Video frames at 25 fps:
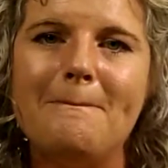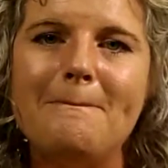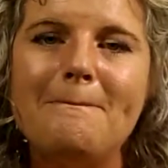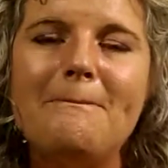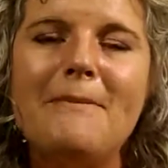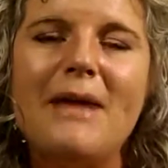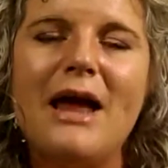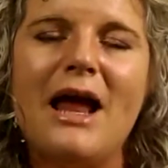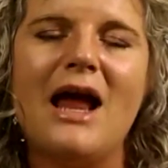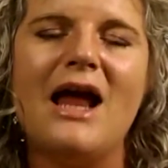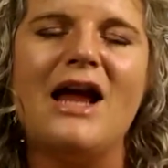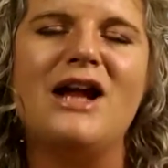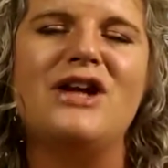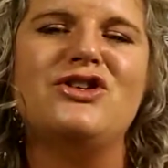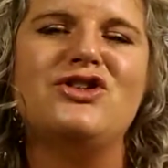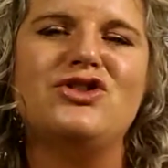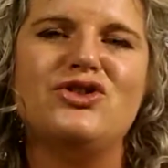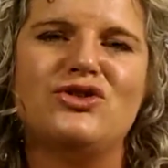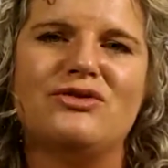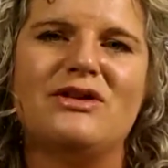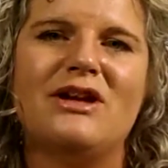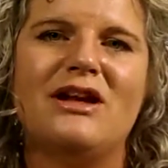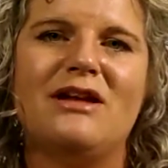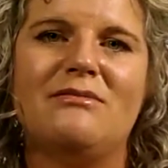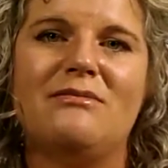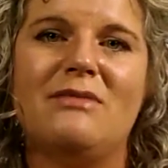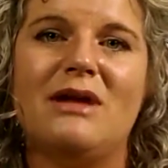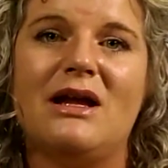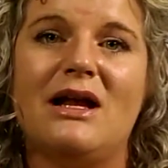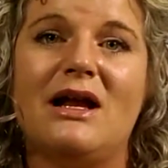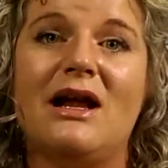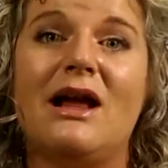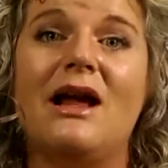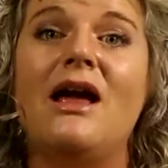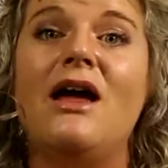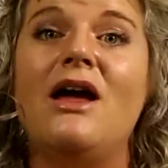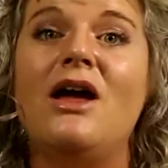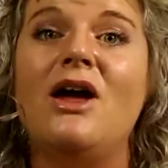Mainstream,
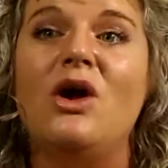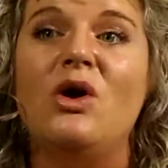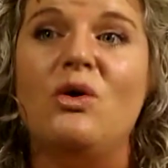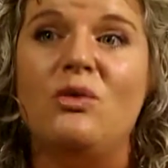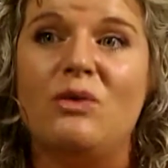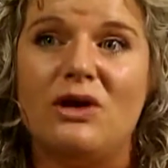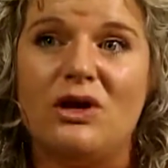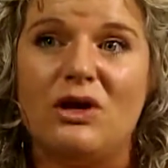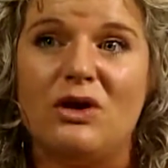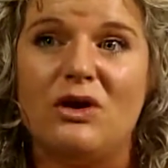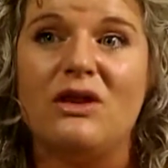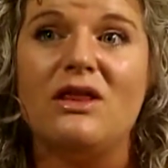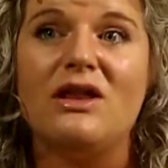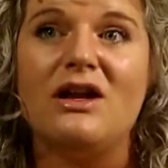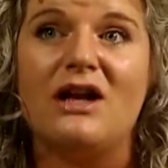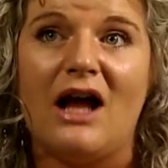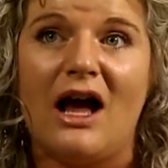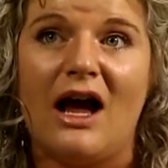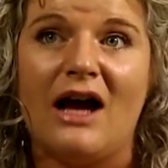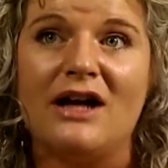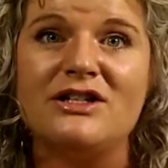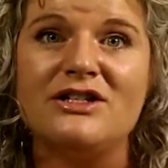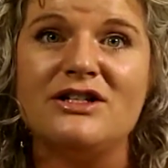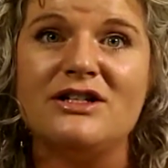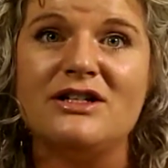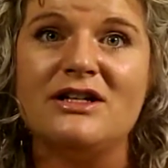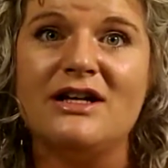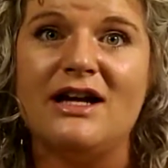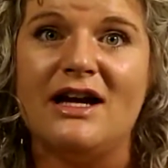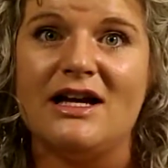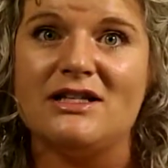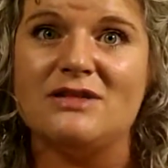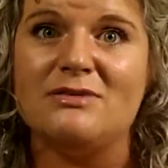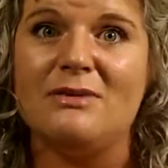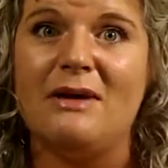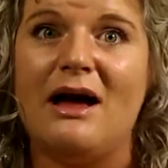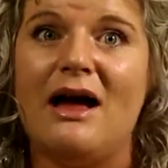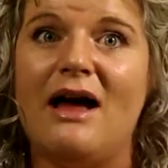meaning when you go to the doctor,
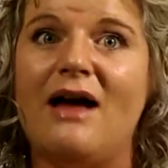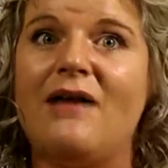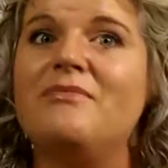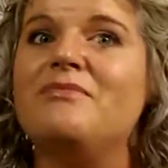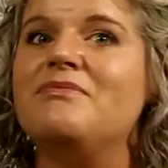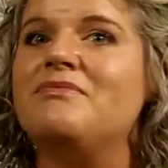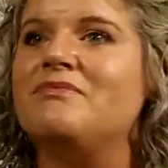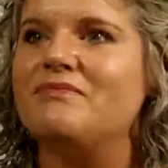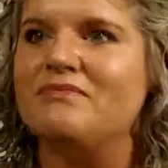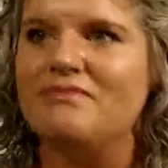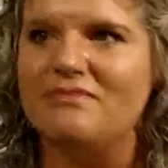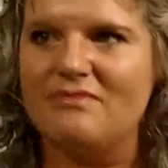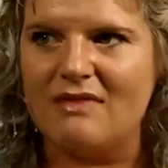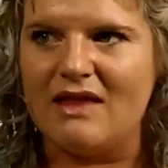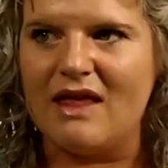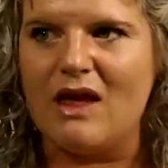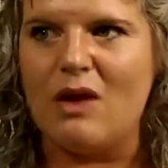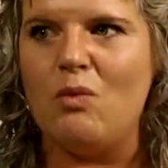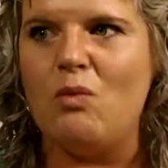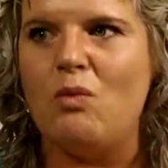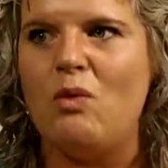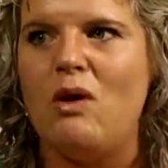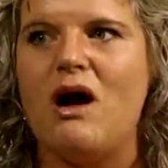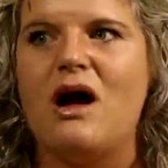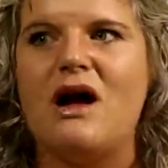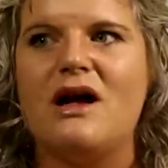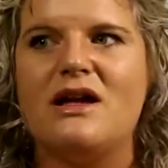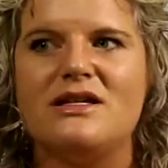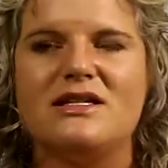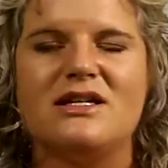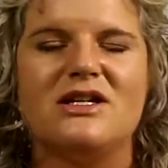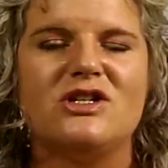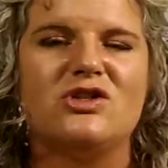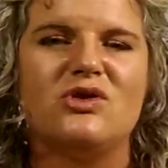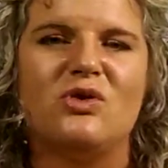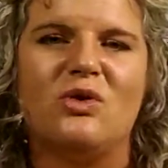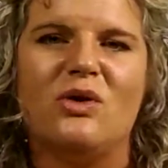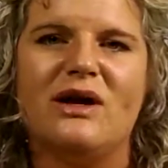guess what? They want
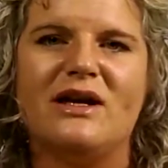essential